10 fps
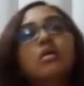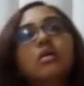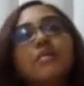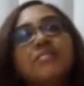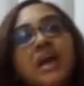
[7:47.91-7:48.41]

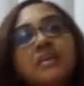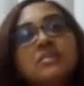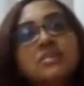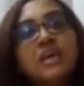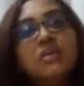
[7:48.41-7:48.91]

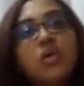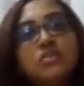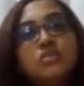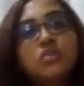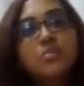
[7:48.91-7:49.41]
Awareness can
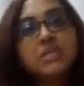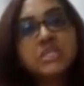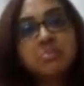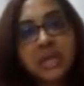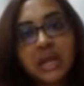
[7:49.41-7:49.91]
also be
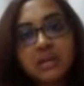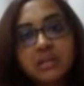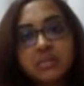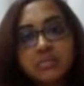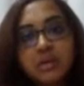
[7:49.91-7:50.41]
spread
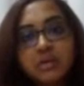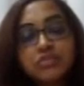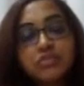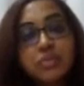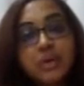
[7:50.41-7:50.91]

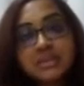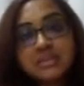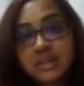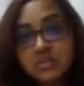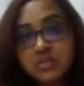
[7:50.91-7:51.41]
through
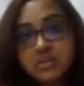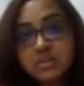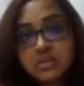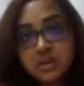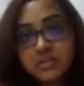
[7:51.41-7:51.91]
extension
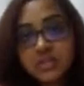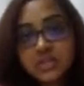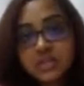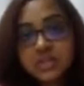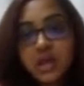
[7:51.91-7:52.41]

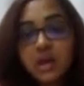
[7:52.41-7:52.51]
services.